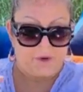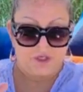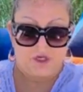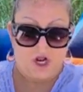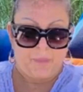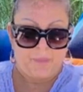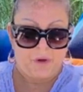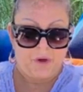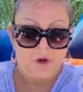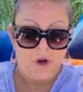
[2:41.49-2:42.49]
brushed
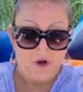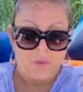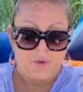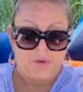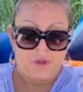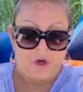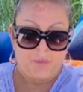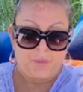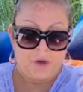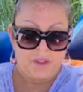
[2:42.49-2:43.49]
copper with
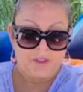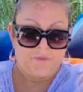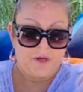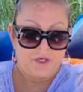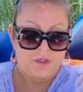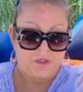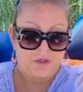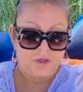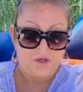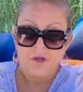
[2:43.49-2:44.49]
dark bronze finish,